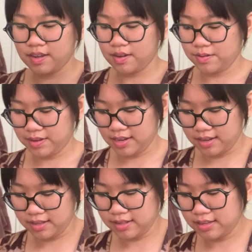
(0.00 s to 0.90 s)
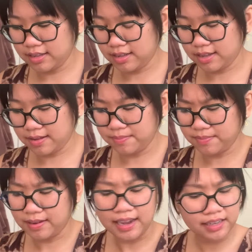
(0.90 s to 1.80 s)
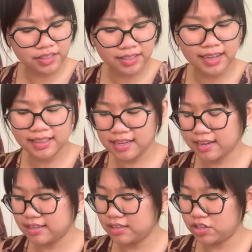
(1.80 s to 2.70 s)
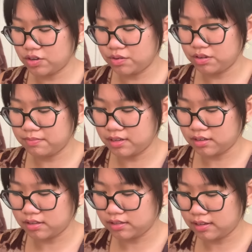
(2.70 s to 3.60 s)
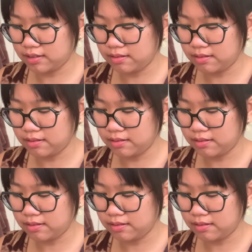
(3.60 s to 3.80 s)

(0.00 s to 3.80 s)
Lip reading: Okay, actually I think I did show you because I